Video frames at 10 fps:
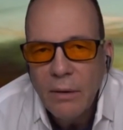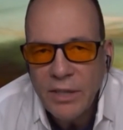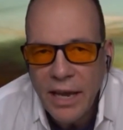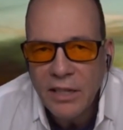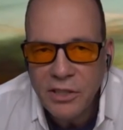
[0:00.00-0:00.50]

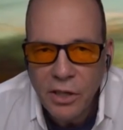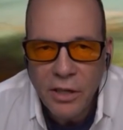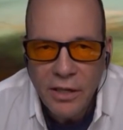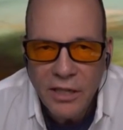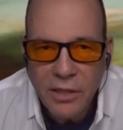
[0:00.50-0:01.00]
Yes, you,
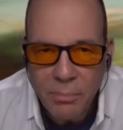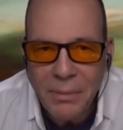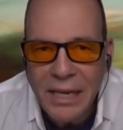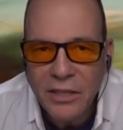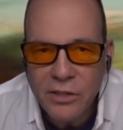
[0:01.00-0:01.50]
yes, it
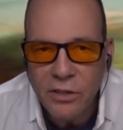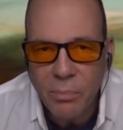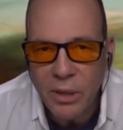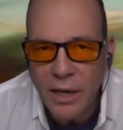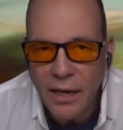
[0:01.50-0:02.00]
means
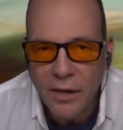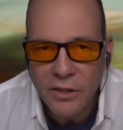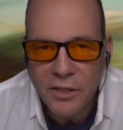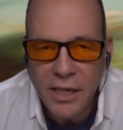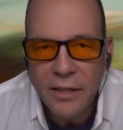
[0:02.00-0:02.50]
trumpet. I
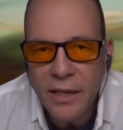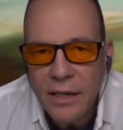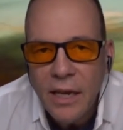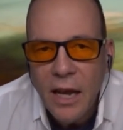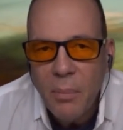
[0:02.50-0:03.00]
understand
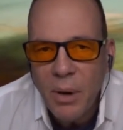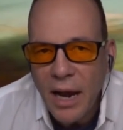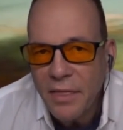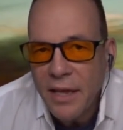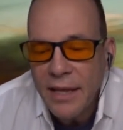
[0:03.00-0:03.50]
that. But
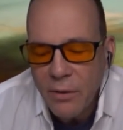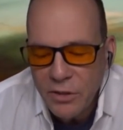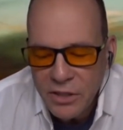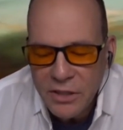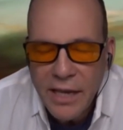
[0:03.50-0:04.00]
I think that
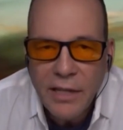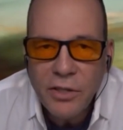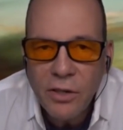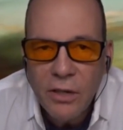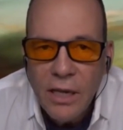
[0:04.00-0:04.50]
was
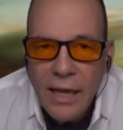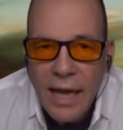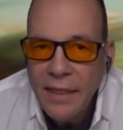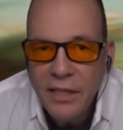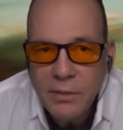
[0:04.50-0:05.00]
intentional.
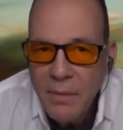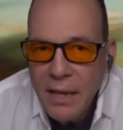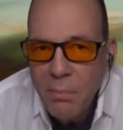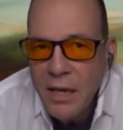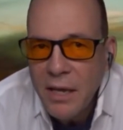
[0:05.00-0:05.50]
And this
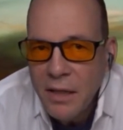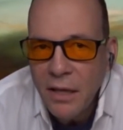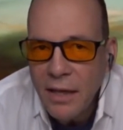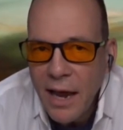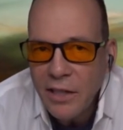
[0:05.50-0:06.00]
may be
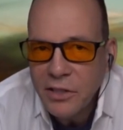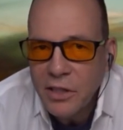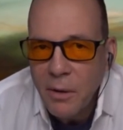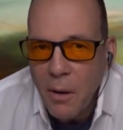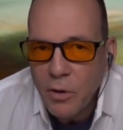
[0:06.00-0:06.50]
the
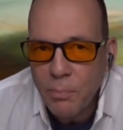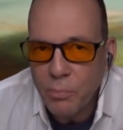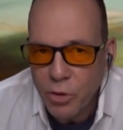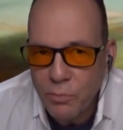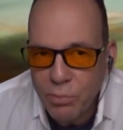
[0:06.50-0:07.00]
last
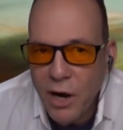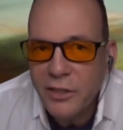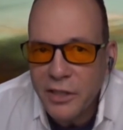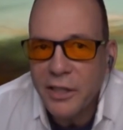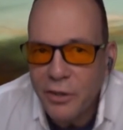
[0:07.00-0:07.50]

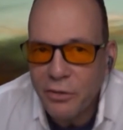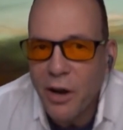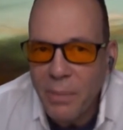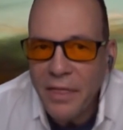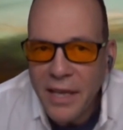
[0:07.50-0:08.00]
President
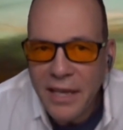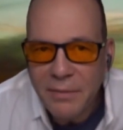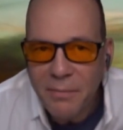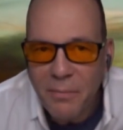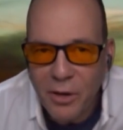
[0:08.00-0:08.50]
Trump. I think
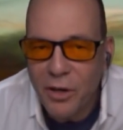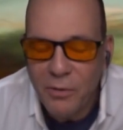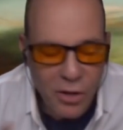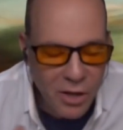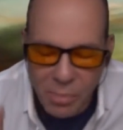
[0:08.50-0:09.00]
it
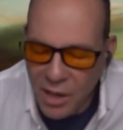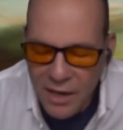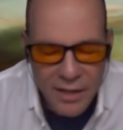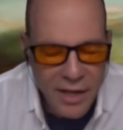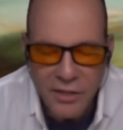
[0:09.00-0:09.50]
could, could apply
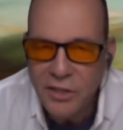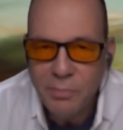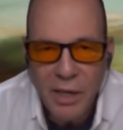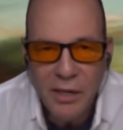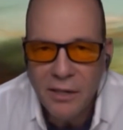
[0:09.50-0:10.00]
to that, just
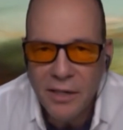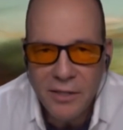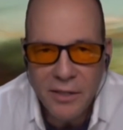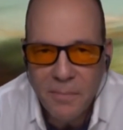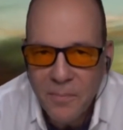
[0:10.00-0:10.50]
speculation.